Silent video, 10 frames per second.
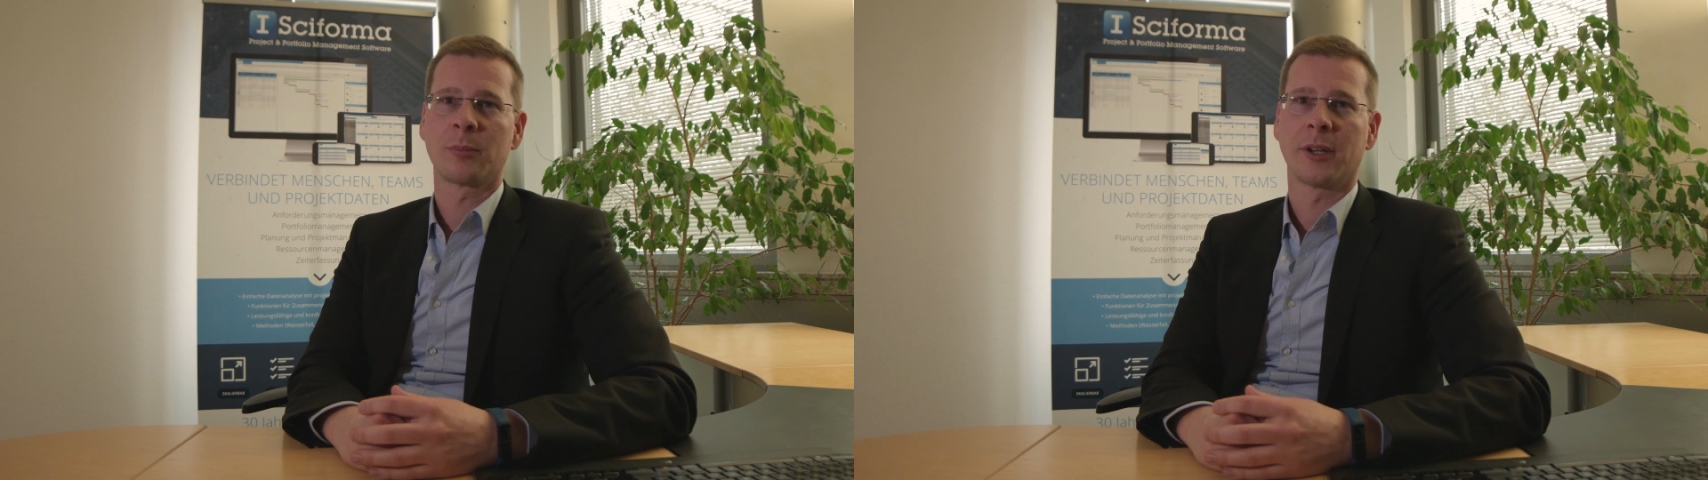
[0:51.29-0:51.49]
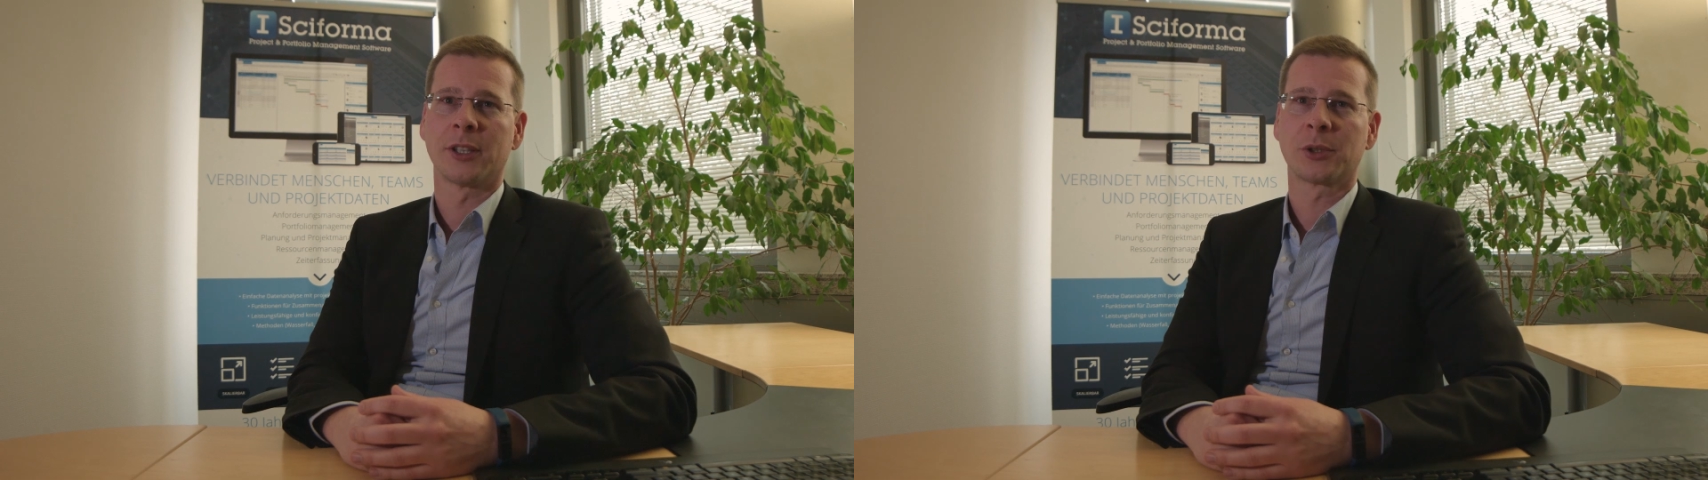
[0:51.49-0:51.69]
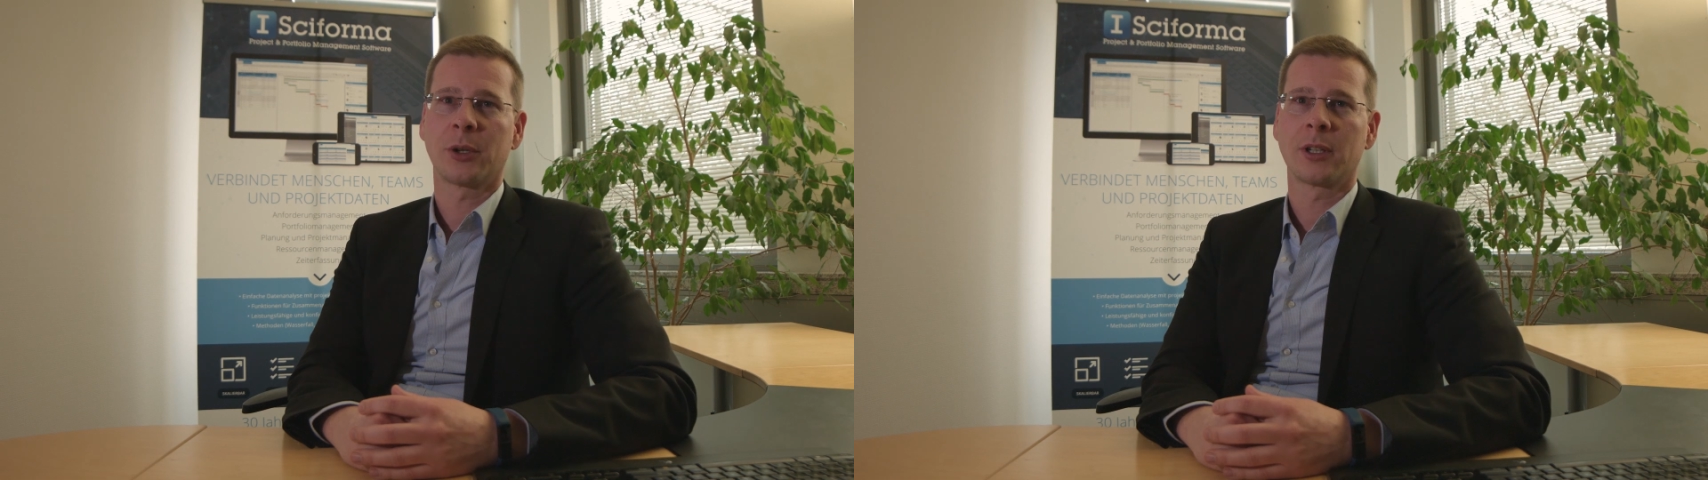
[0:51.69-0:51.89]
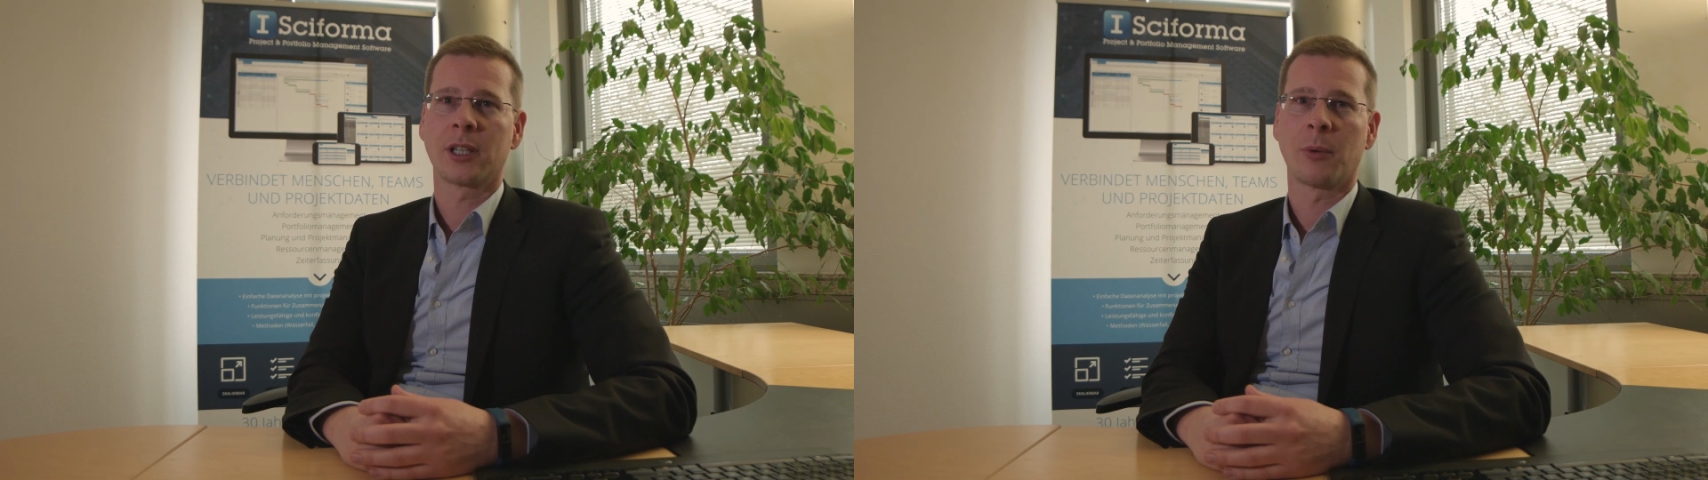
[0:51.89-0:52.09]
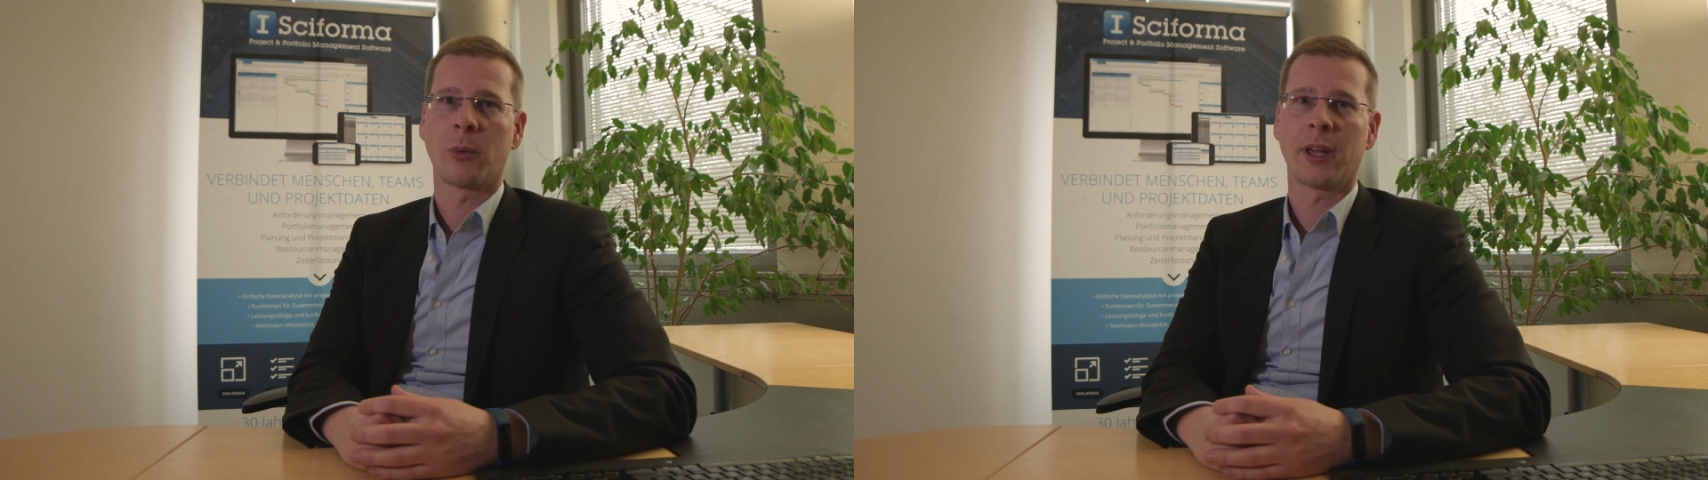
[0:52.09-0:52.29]
by showing
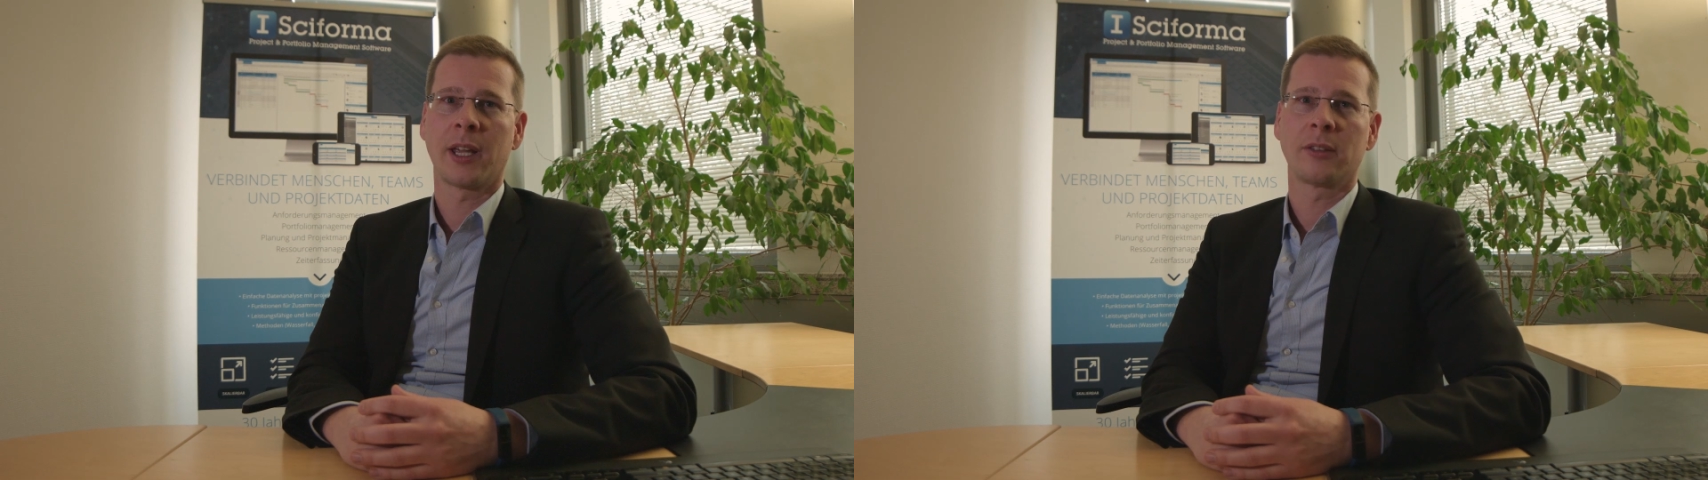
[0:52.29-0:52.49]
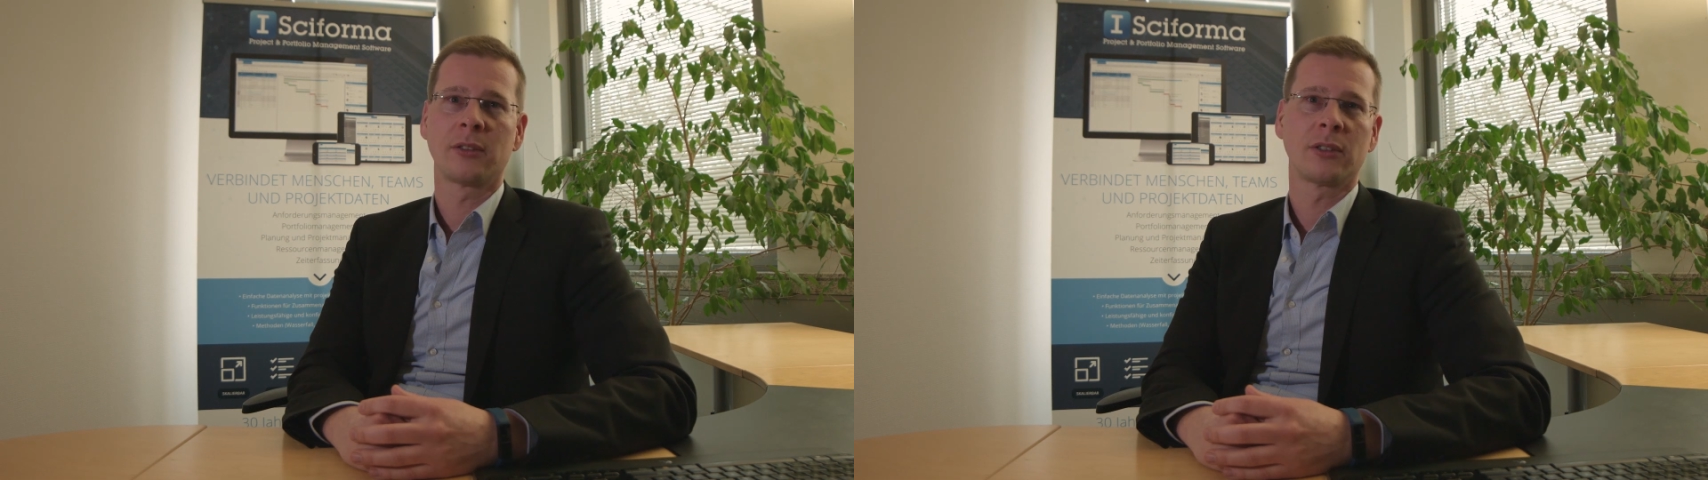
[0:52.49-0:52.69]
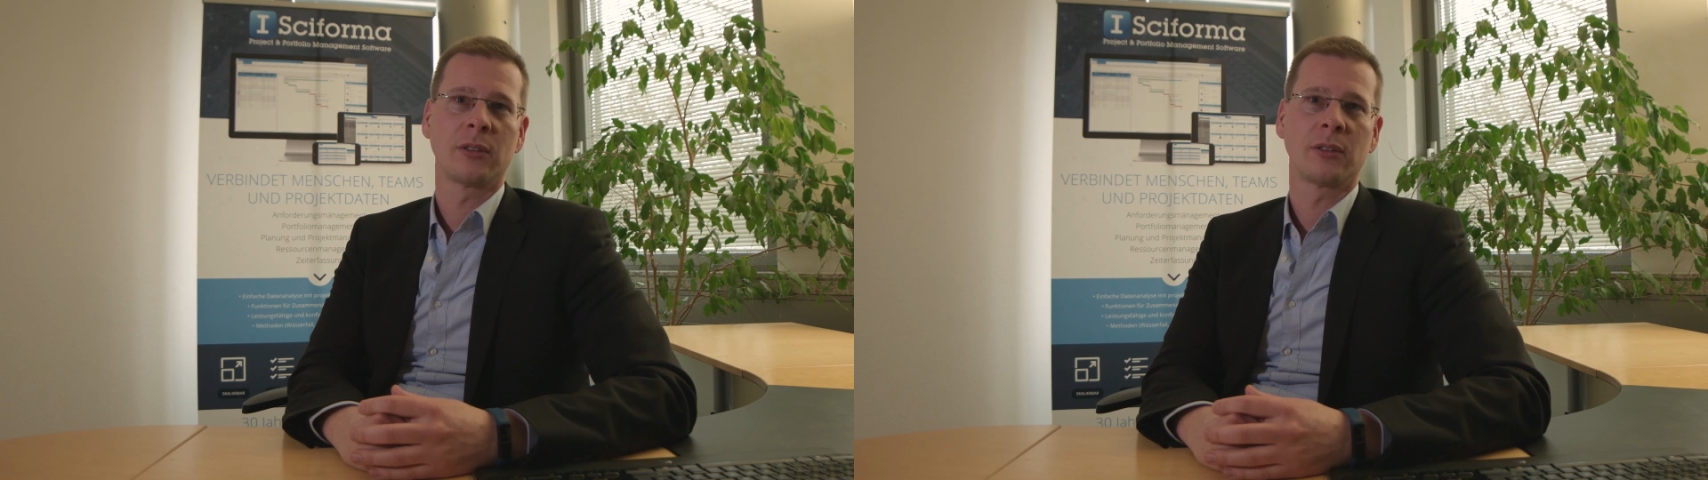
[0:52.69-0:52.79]
them a way